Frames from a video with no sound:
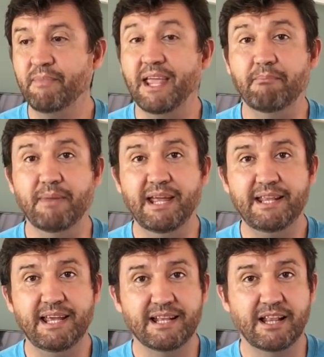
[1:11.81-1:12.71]

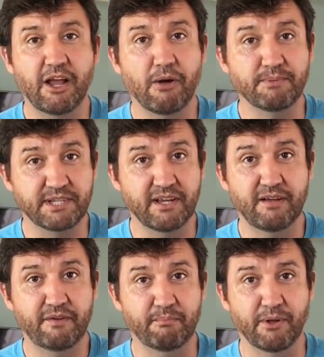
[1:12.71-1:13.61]
immediately
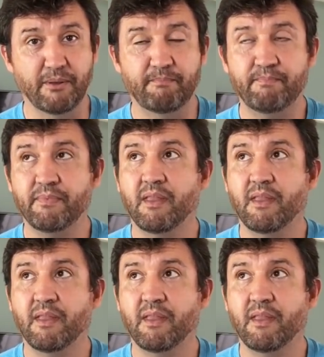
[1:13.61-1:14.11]
observable